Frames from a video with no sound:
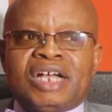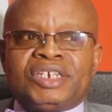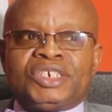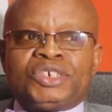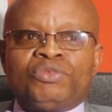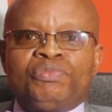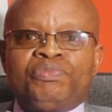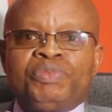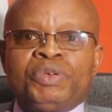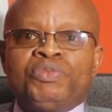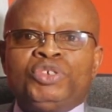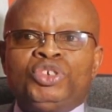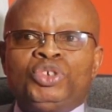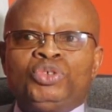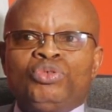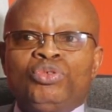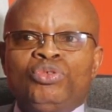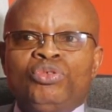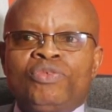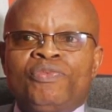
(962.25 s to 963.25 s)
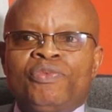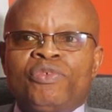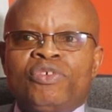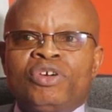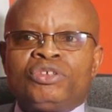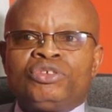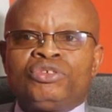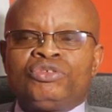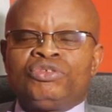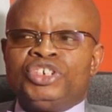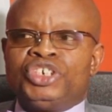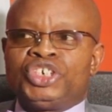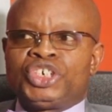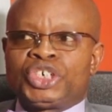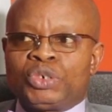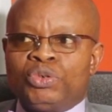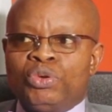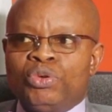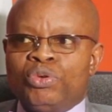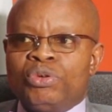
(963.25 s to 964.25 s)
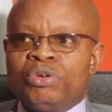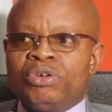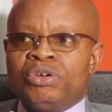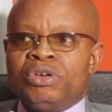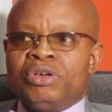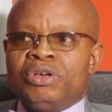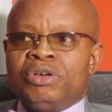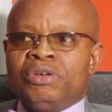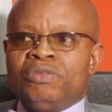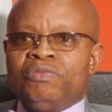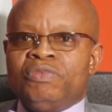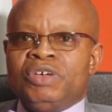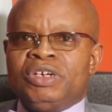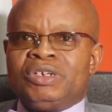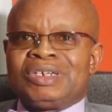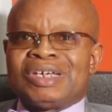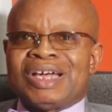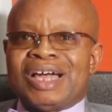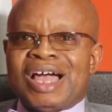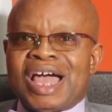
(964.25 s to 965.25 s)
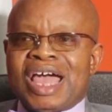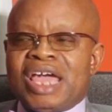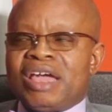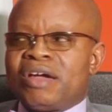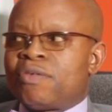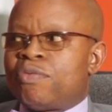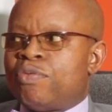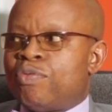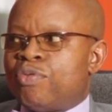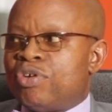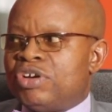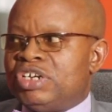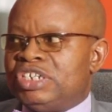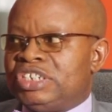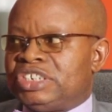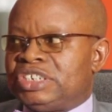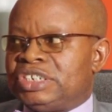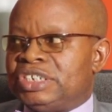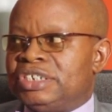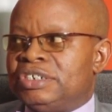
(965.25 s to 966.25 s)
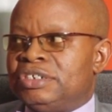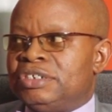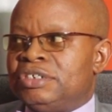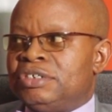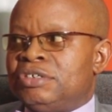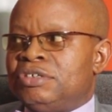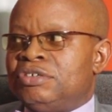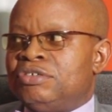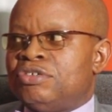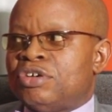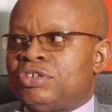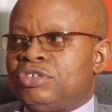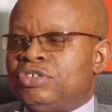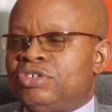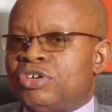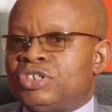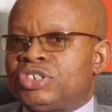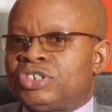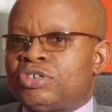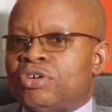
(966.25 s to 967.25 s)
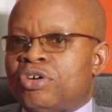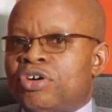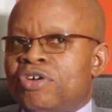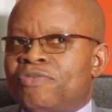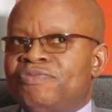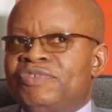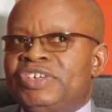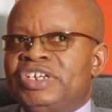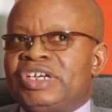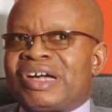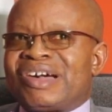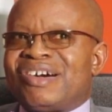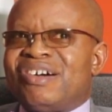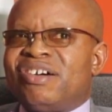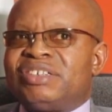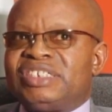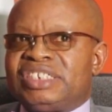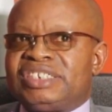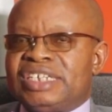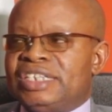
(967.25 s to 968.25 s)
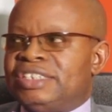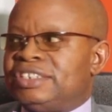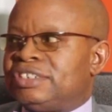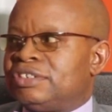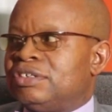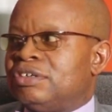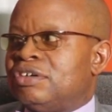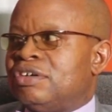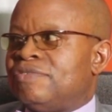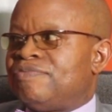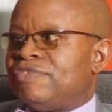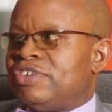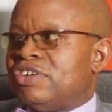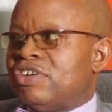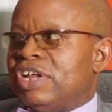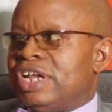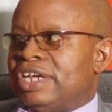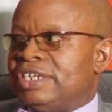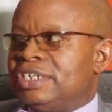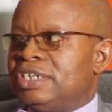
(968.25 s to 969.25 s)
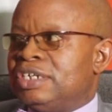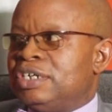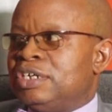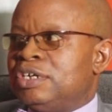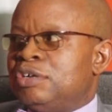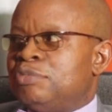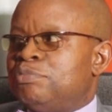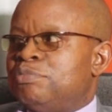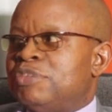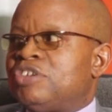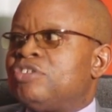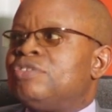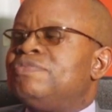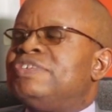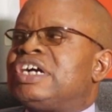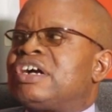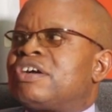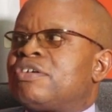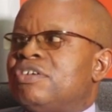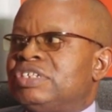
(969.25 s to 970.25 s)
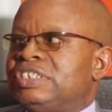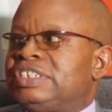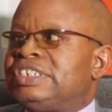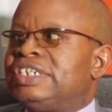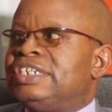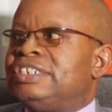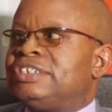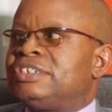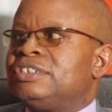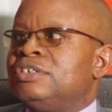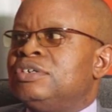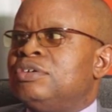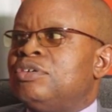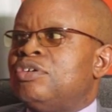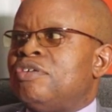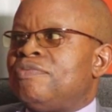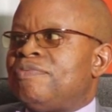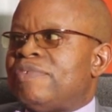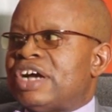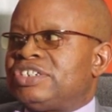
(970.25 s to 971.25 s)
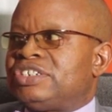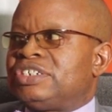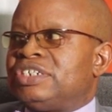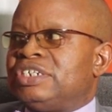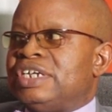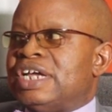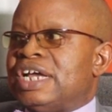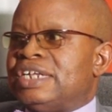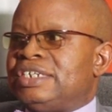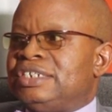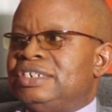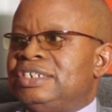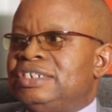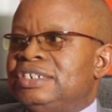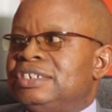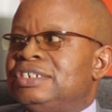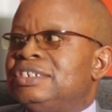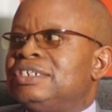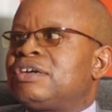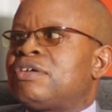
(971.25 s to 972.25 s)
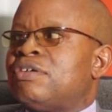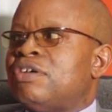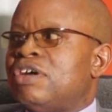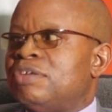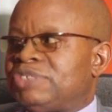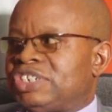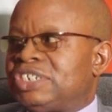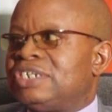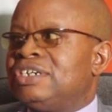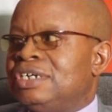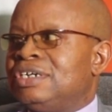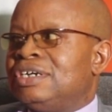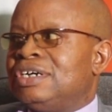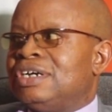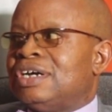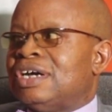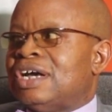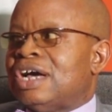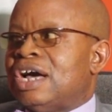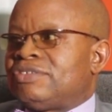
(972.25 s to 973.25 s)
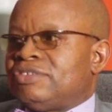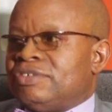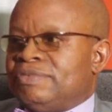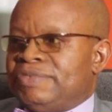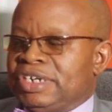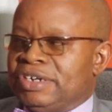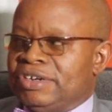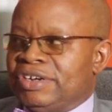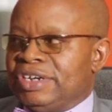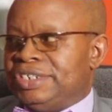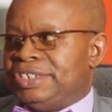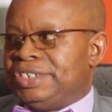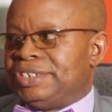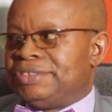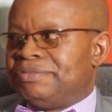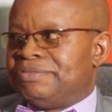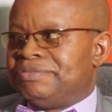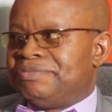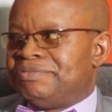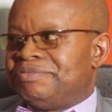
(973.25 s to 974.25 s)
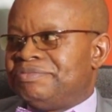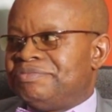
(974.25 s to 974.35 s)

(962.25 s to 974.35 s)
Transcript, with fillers: And so people should look forward to a school with high quality, not just of the content of knowledge, but of the content of action that comes out of the knowledge.